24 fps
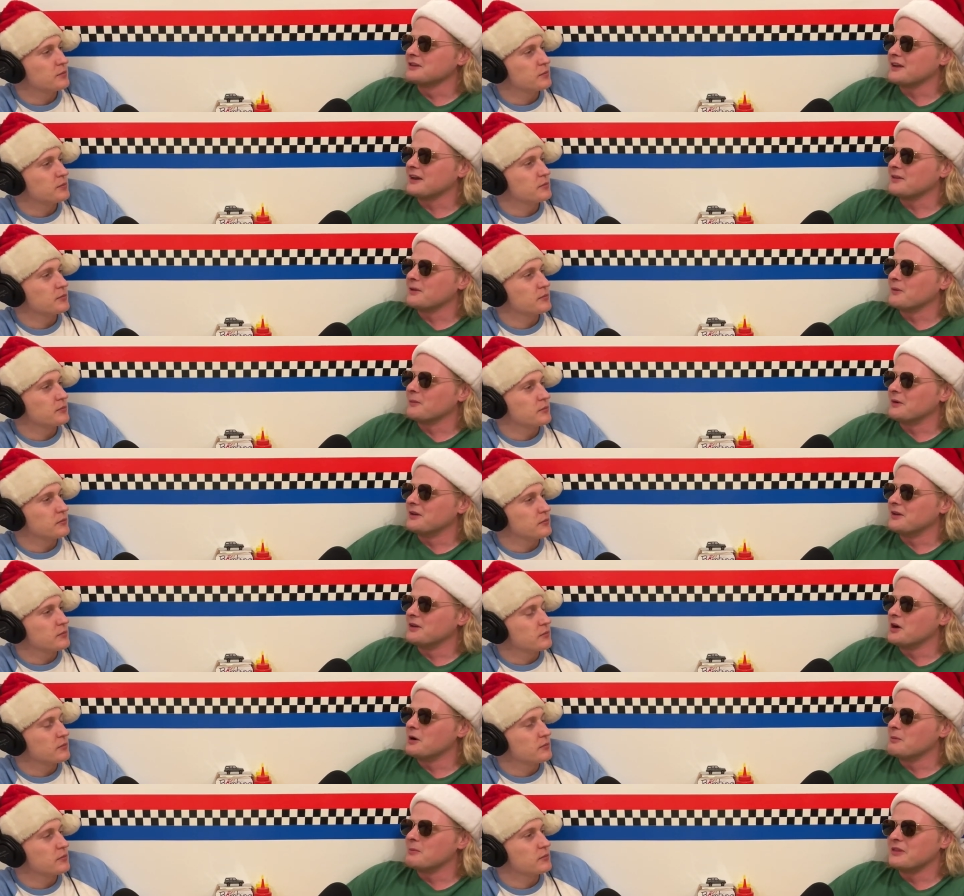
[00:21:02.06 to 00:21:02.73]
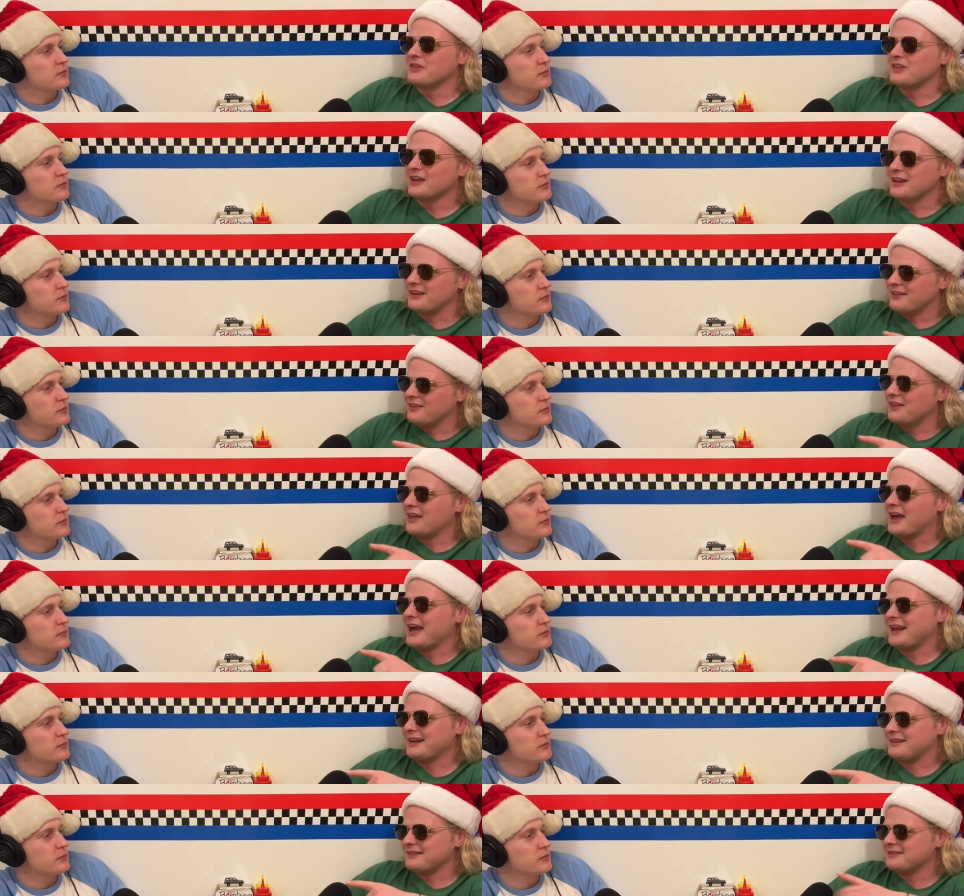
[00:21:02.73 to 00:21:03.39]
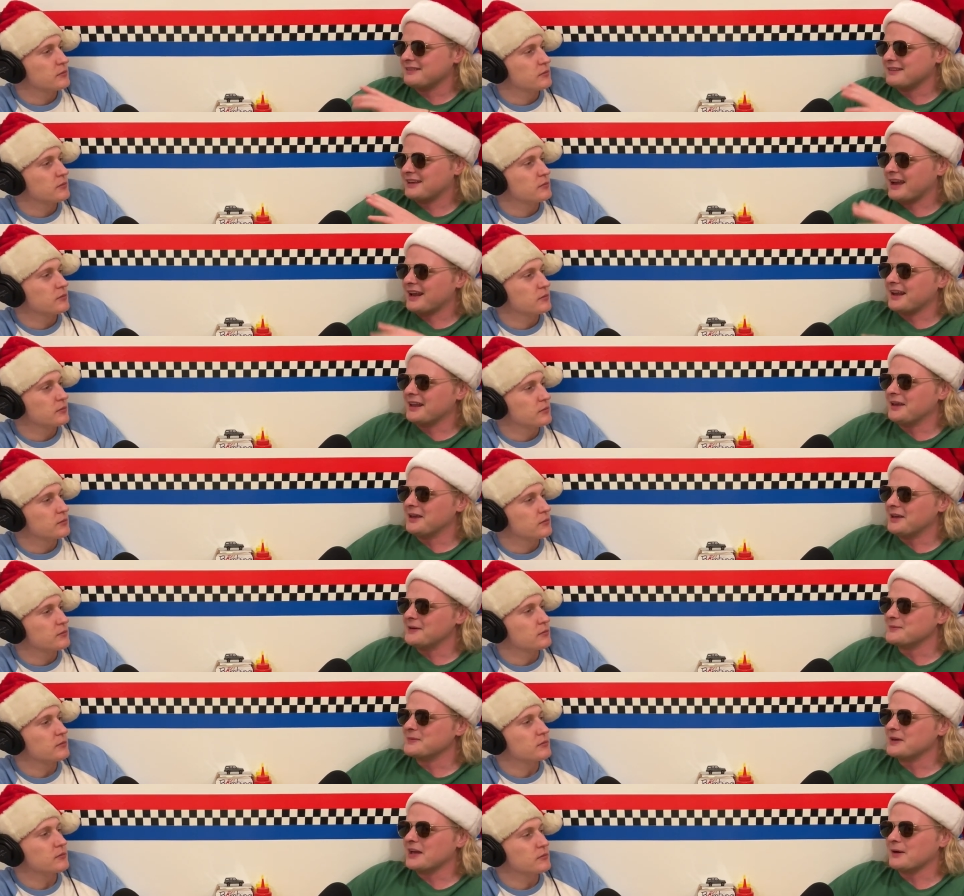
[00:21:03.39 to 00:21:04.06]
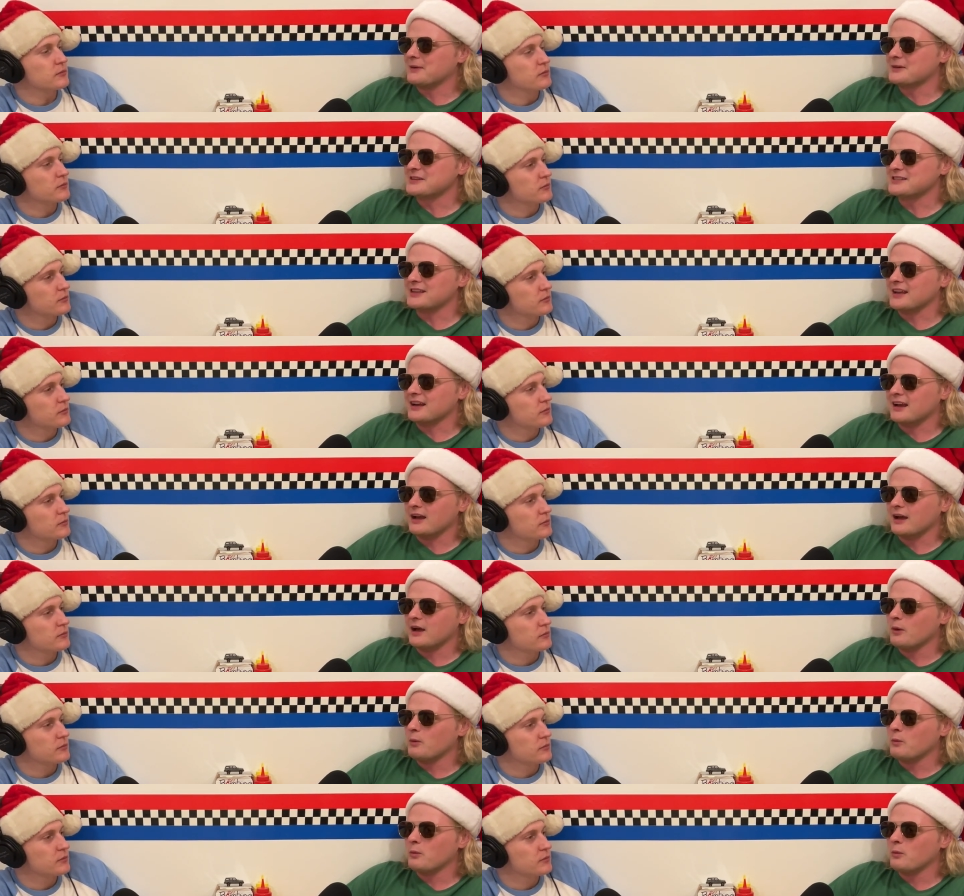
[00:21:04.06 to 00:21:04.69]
Speaker 1: down the window, but then that kind of hit me. I was like,